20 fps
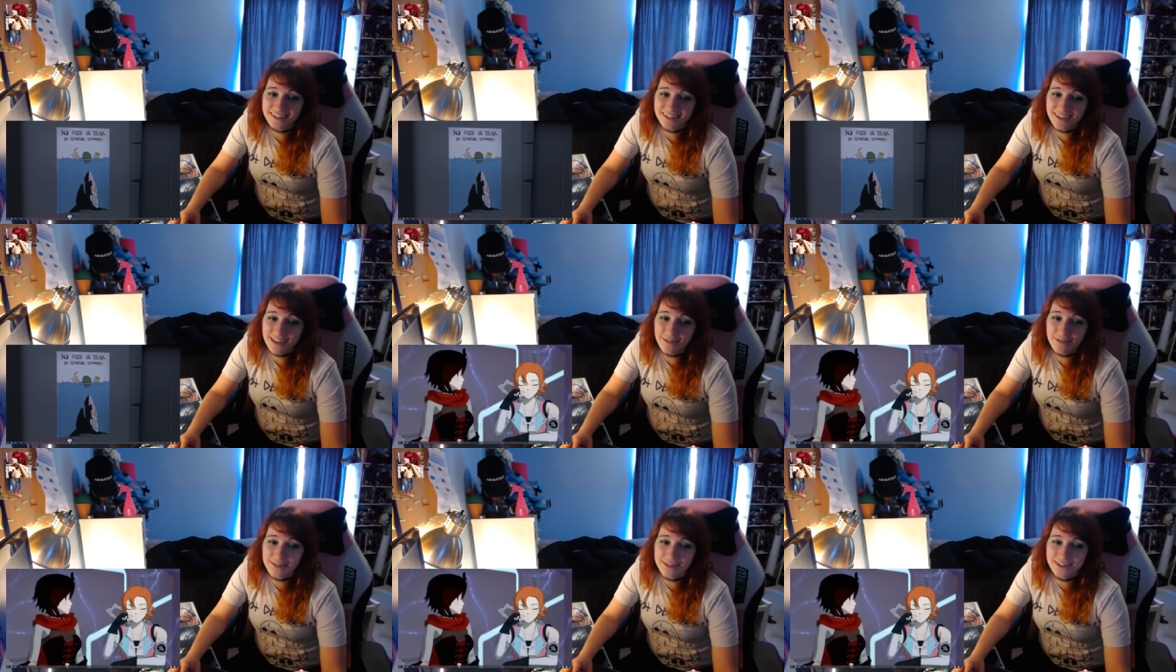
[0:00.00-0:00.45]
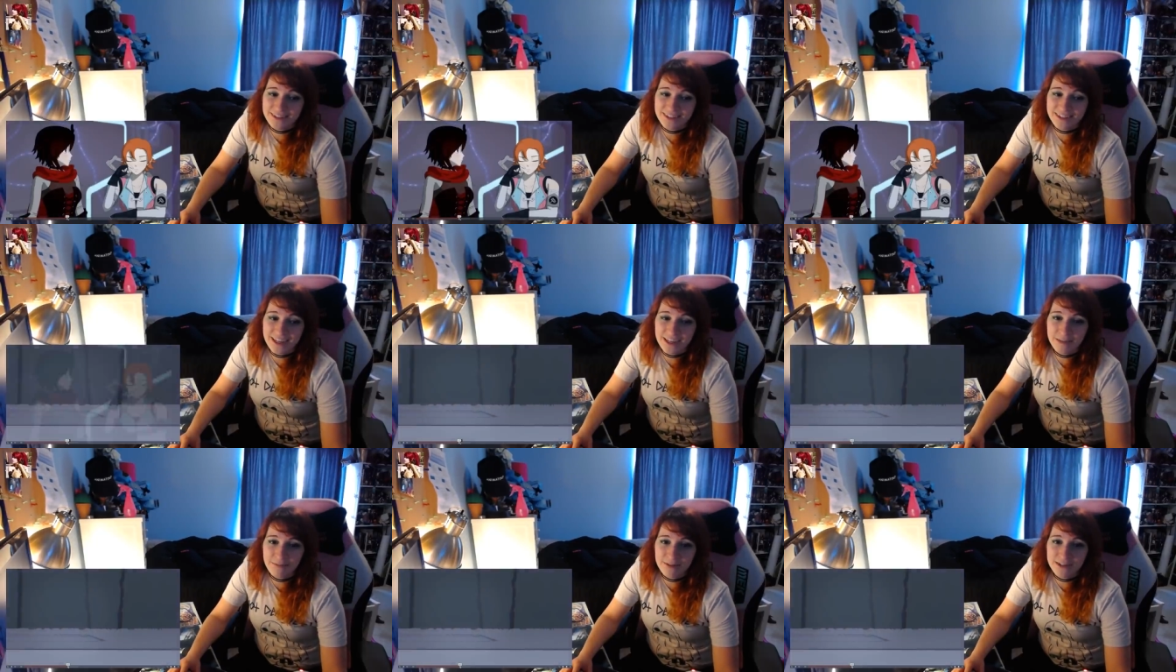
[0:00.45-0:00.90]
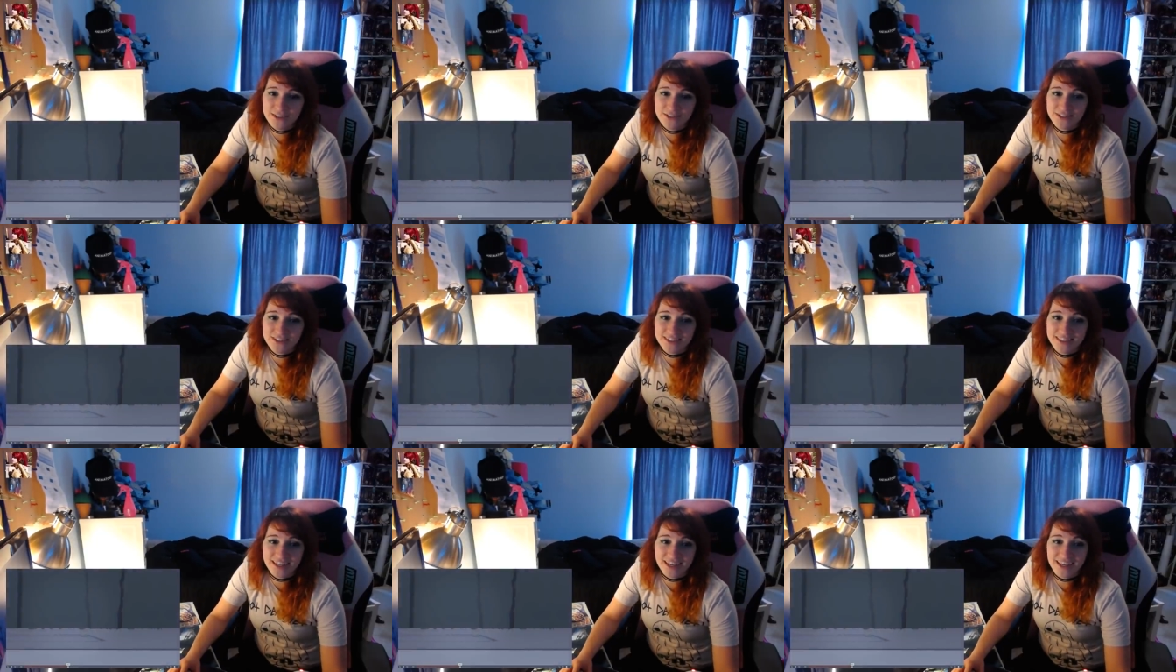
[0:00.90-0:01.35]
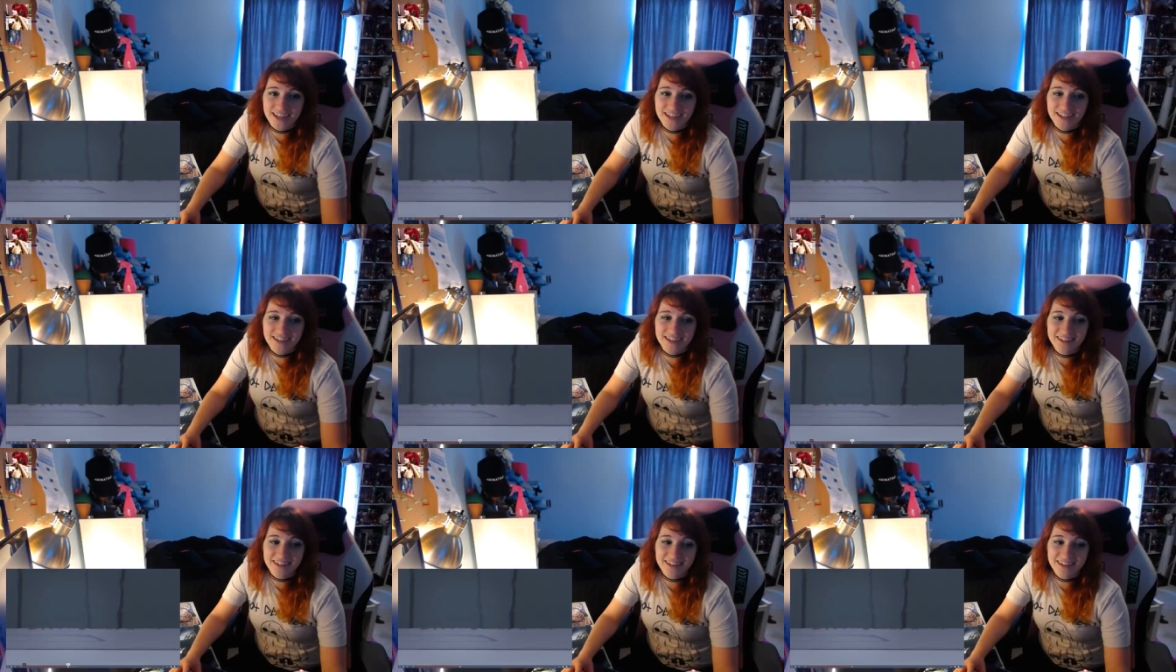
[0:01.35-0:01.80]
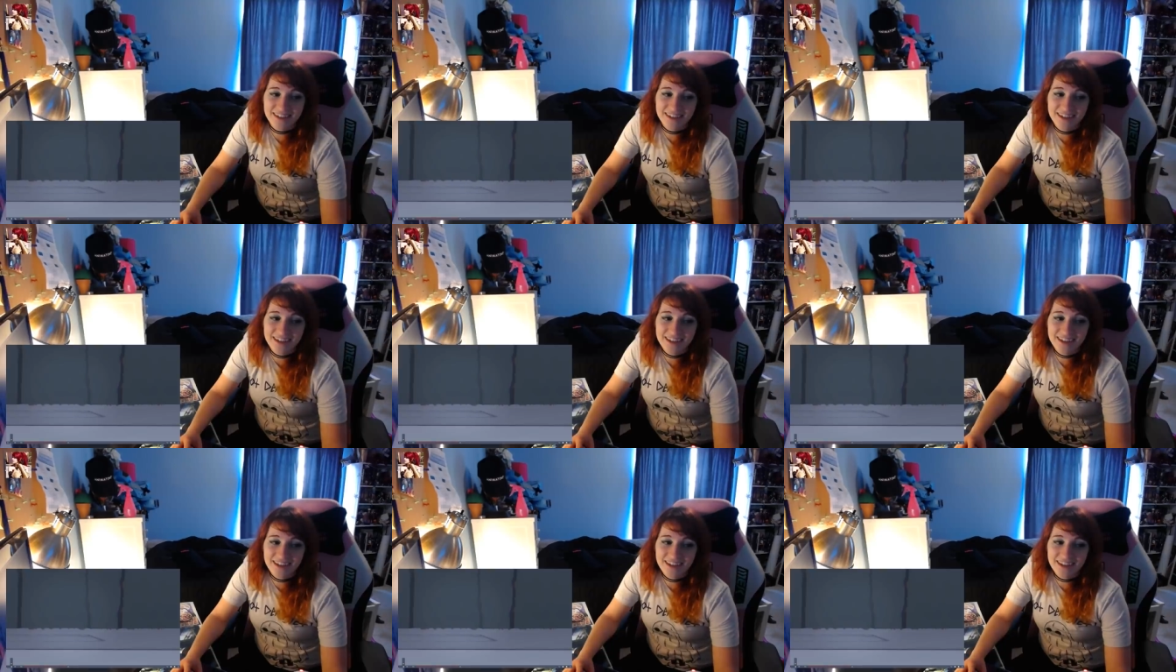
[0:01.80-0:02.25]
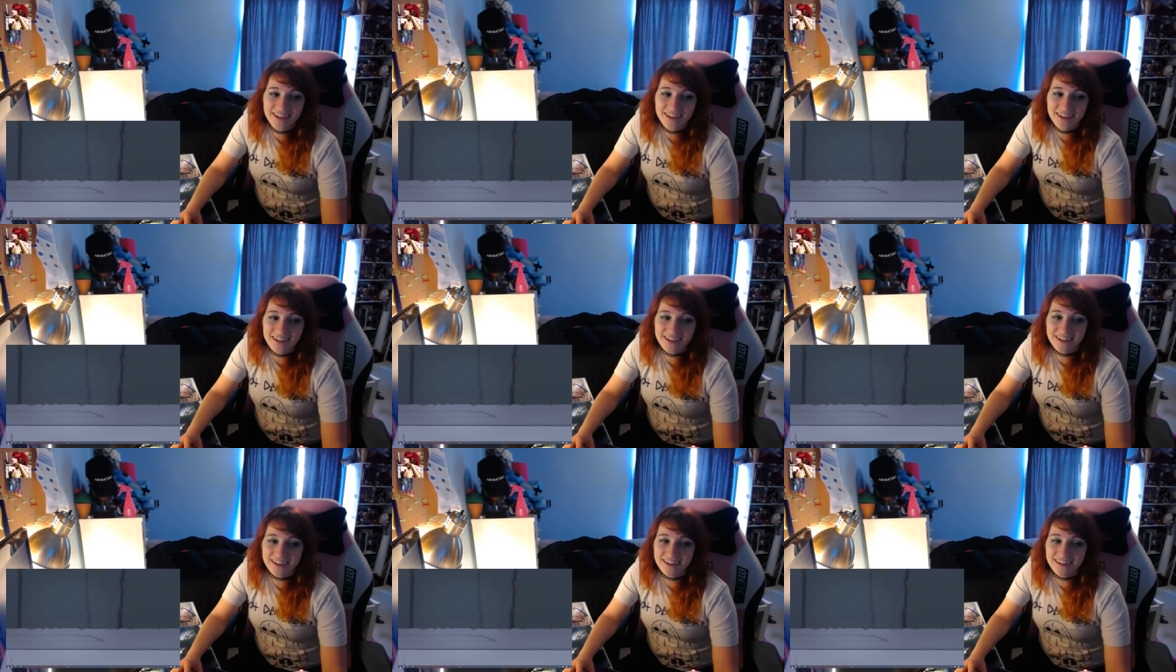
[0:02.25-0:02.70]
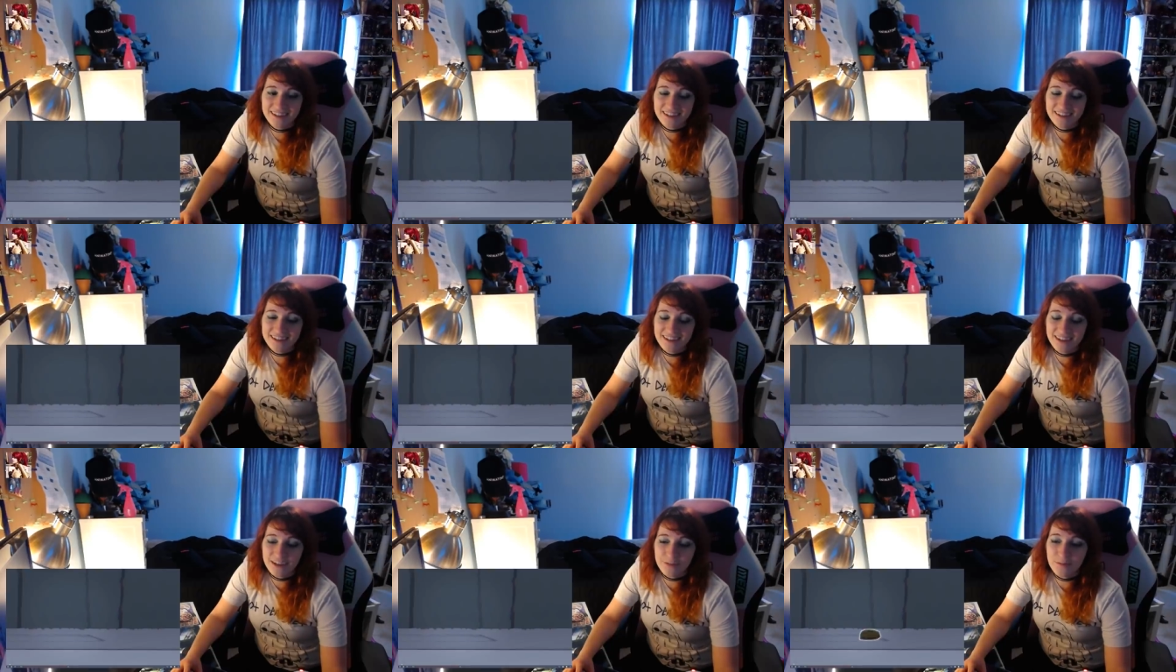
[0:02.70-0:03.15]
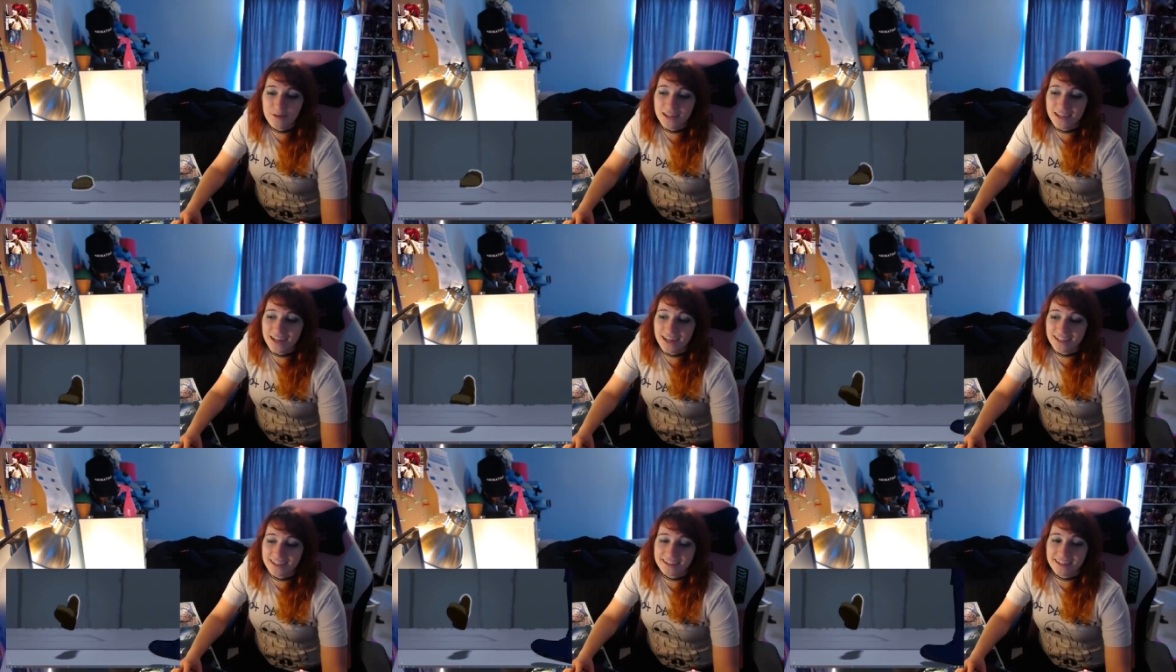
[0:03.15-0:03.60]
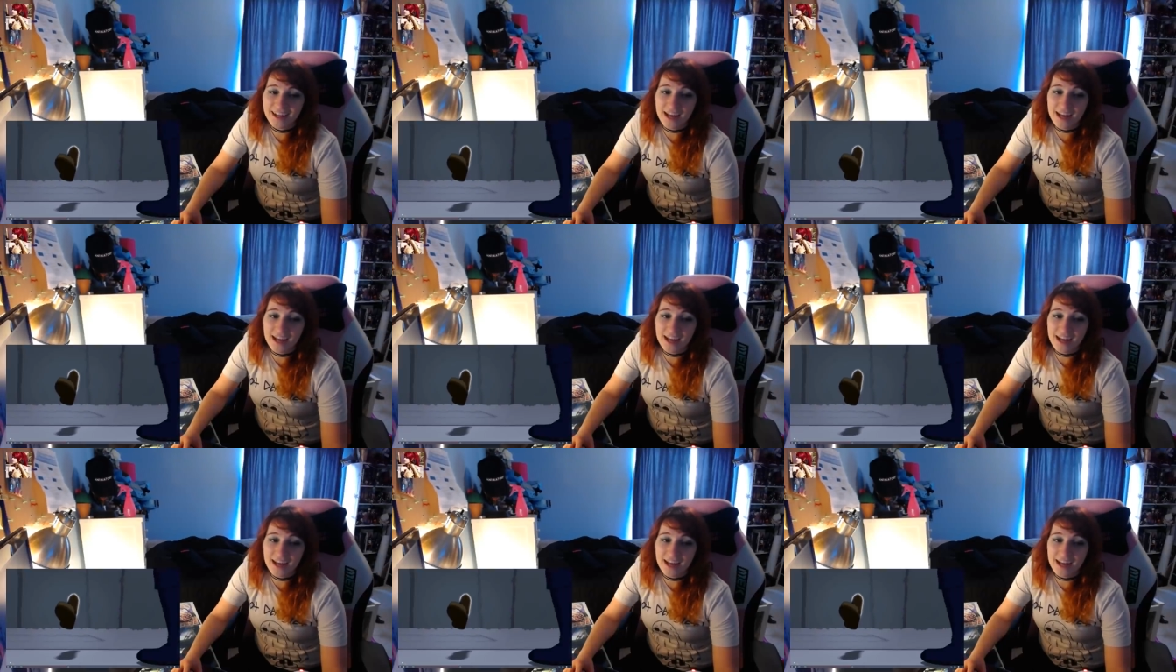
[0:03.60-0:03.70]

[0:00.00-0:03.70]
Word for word: Can we can we just get Can we get an